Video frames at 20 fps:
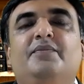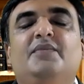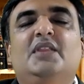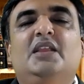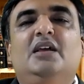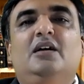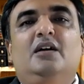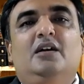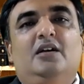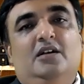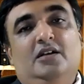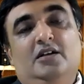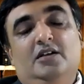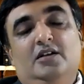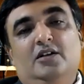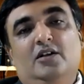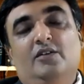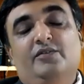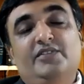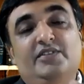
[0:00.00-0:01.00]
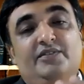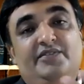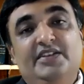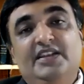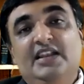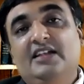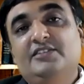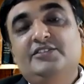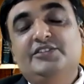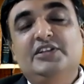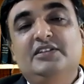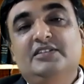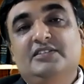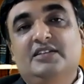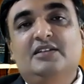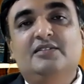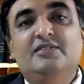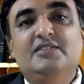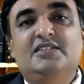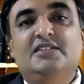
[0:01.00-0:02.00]
uh, of the financial
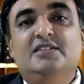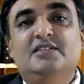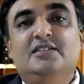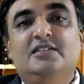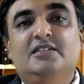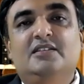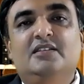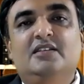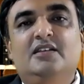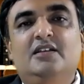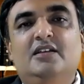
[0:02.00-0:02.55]
services